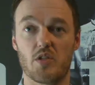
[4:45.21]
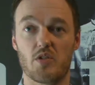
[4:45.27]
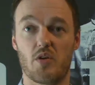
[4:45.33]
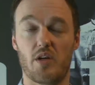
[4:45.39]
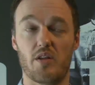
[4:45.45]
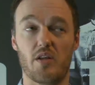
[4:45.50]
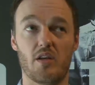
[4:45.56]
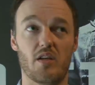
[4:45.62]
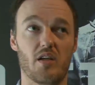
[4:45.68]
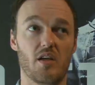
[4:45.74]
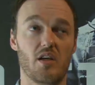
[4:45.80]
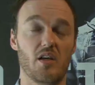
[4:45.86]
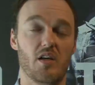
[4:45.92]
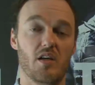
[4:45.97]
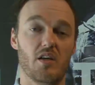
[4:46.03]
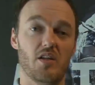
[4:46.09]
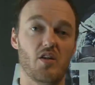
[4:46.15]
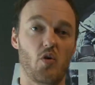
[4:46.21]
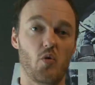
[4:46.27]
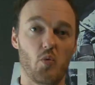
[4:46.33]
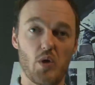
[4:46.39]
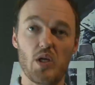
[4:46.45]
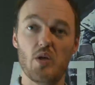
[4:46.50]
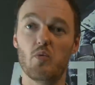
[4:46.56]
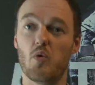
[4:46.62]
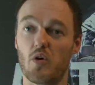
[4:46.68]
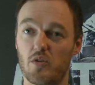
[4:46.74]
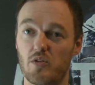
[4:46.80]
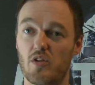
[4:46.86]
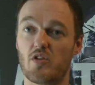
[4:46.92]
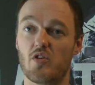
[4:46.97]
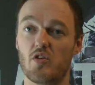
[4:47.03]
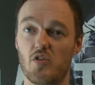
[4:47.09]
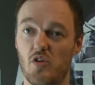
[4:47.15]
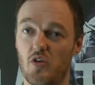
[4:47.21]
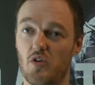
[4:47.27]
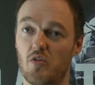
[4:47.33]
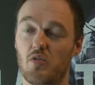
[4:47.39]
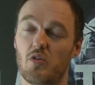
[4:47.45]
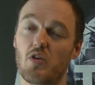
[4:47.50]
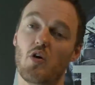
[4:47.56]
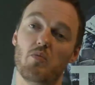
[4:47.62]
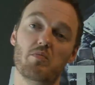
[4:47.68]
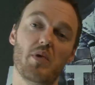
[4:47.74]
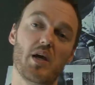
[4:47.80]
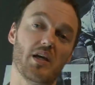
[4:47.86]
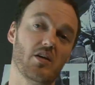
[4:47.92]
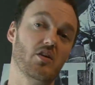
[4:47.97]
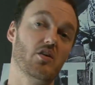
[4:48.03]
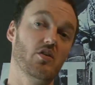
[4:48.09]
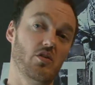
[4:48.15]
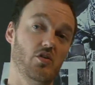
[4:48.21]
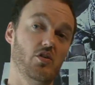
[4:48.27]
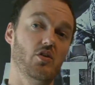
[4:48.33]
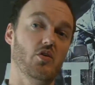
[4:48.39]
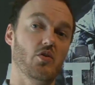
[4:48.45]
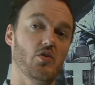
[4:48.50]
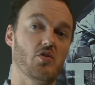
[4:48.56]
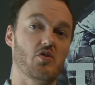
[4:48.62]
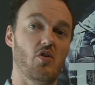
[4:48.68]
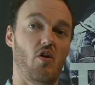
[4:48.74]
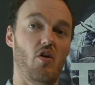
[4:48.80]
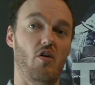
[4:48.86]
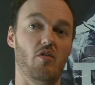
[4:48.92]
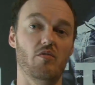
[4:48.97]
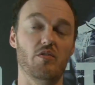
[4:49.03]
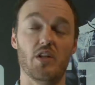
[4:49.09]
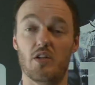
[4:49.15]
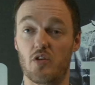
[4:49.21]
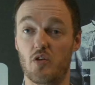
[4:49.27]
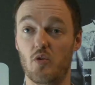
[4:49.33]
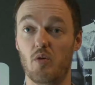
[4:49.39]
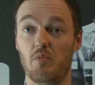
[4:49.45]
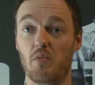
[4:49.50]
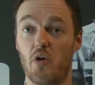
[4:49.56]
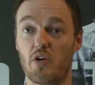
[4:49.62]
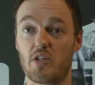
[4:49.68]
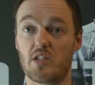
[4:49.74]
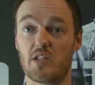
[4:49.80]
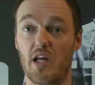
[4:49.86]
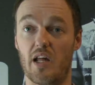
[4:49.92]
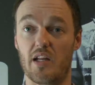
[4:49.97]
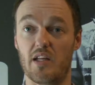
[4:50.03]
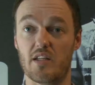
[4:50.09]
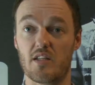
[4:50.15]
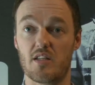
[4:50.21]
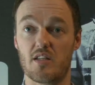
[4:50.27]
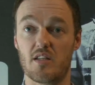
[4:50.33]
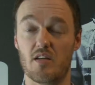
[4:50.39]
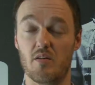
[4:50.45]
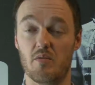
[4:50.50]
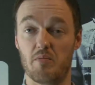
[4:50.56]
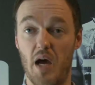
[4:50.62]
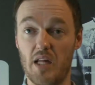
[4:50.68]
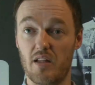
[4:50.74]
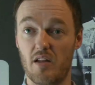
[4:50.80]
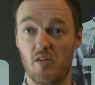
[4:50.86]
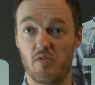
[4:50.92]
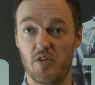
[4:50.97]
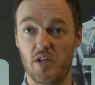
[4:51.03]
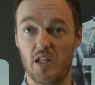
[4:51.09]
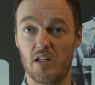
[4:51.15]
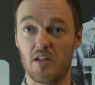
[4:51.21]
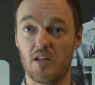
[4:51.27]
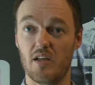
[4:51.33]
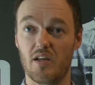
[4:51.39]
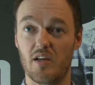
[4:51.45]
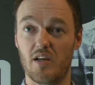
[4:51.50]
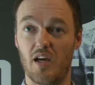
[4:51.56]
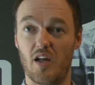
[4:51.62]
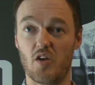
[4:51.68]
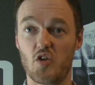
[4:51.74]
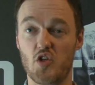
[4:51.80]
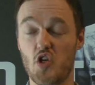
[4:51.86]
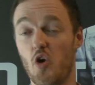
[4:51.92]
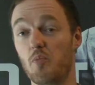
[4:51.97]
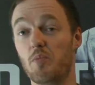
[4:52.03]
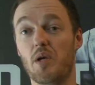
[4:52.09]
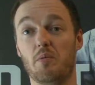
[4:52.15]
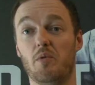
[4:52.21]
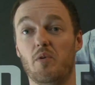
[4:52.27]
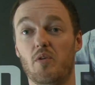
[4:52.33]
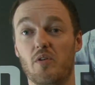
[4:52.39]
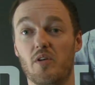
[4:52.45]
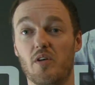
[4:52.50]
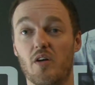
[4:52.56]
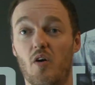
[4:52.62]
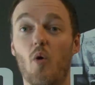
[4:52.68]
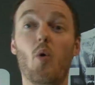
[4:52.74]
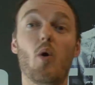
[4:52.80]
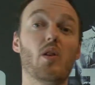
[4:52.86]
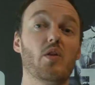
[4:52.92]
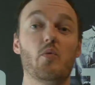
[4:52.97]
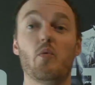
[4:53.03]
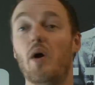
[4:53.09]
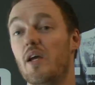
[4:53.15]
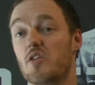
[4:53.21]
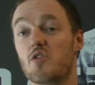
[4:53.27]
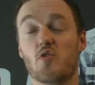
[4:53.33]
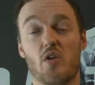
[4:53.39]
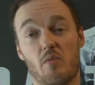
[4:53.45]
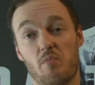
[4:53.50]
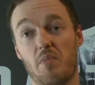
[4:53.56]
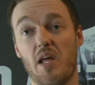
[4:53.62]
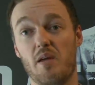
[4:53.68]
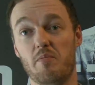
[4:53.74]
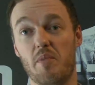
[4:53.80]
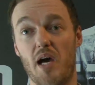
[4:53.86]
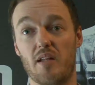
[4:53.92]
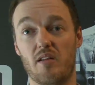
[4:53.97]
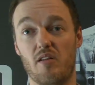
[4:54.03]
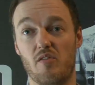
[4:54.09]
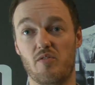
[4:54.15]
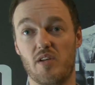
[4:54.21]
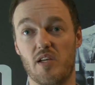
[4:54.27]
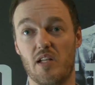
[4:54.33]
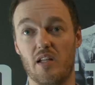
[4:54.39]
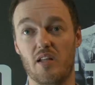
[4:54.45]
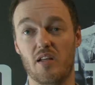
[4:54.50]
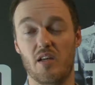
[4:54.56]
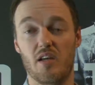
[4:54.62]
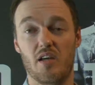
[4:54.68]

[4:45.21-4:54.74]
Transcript: So I think we want to make good use of the toolbox that is Battlefield and show people all the ways you can play Battlefield